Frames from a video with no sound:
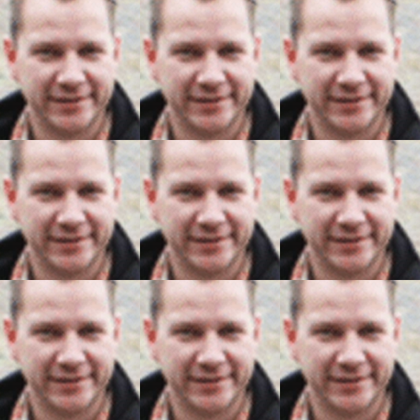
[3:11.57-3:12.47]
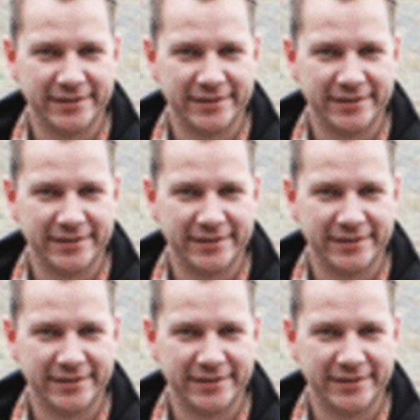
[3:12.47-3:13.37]

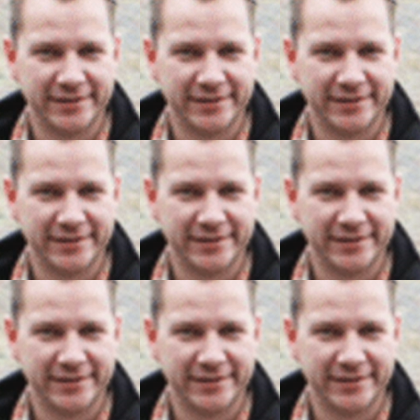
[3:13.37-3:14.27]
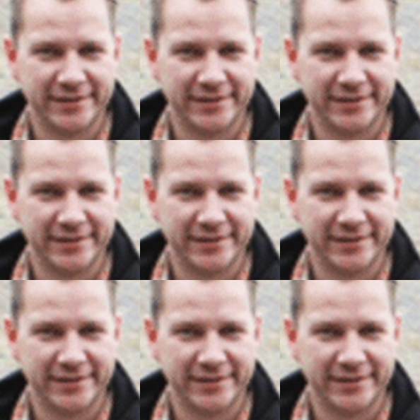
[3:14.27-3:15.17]

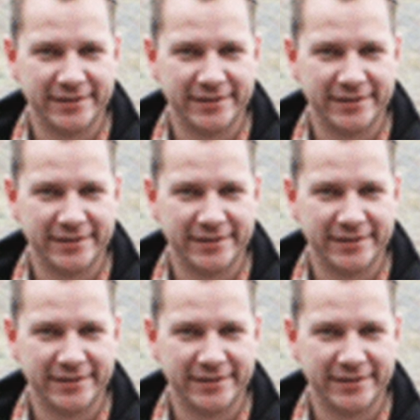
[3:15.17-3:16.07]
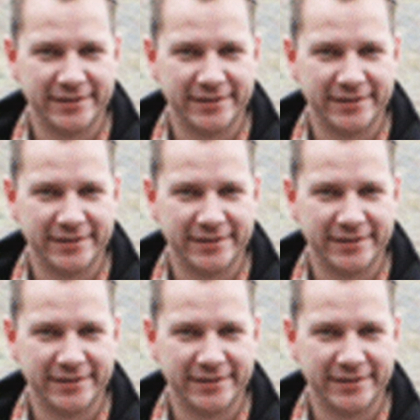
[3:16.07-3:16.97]

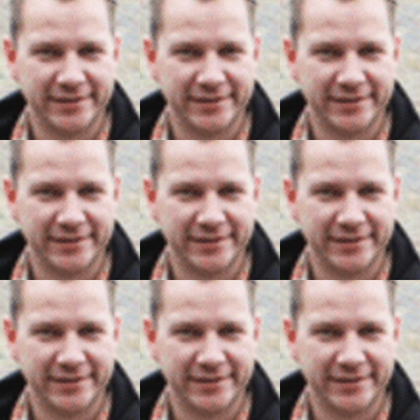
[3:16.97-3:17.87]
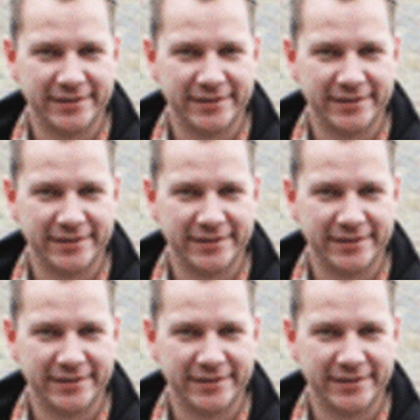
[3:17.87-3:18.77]

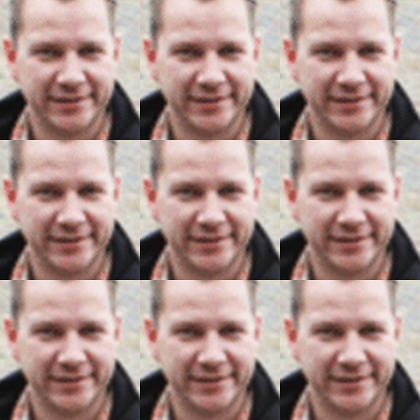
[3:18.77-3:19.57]
[no speech]